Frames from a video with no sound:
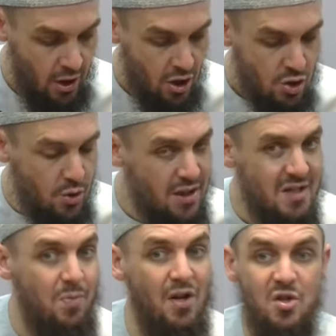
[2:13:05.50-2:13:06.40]
So
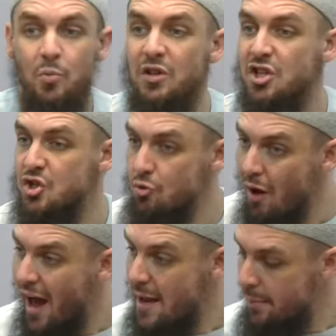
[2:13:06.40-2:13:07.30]
this person, we
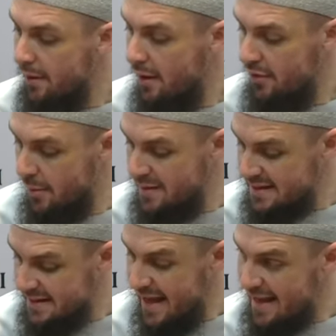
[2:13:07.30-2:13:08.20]
describe the
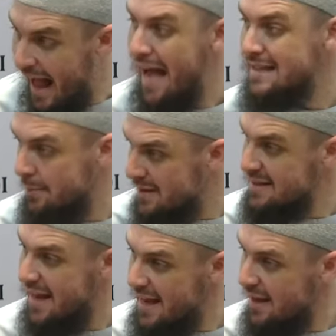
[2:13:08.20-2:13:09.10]
mistake as a
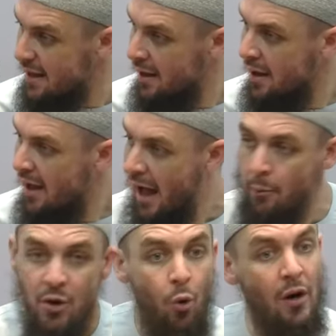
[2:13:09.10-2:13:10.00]
mistake,
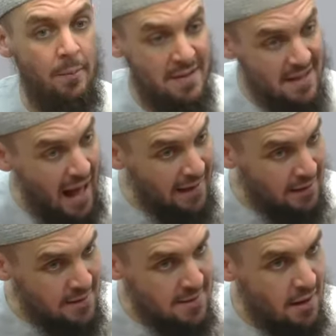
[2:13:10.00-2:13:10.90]
and we call it
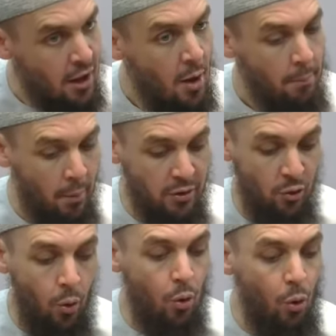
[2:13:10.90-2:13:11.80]
misguidance, but we
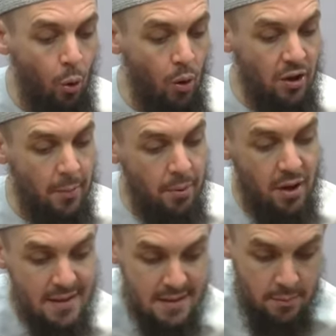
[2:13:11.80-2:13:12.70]
don't call the
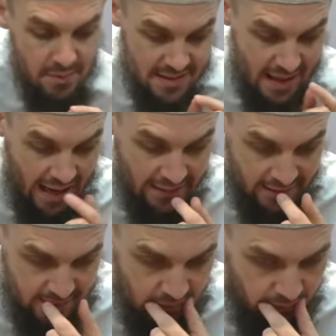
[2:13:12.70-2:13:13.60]
person misguided.